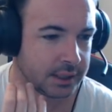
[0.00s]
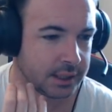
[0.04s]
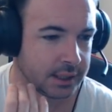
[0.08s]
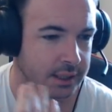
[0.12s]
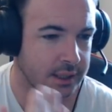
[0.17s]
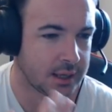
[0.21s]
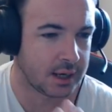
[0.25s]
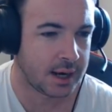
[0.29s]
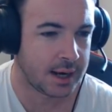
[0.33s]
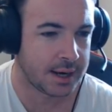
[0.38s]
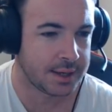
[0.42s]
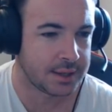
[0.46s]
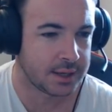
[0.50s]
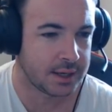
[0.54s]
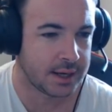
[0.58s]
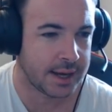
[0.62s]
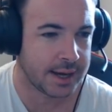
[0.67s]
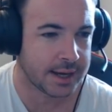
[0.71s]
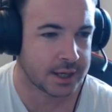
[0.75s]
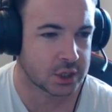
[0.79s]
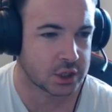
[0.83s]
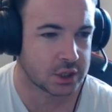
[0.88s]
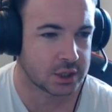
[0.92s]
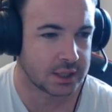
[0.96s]
a guy that
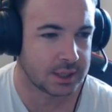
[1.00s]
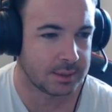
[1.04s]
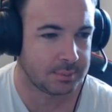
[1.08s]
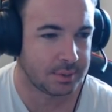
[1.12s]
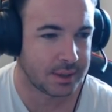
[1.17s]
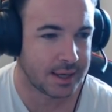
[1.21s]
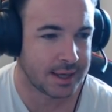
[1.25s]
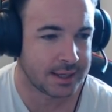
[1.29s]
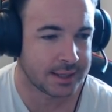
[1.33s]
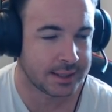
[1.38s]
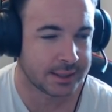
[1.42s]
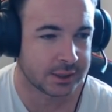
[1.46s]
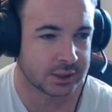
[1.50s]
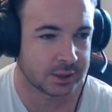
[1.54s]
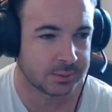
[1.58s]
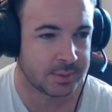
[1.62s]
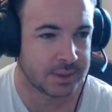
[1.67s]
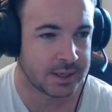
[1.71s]
actually played against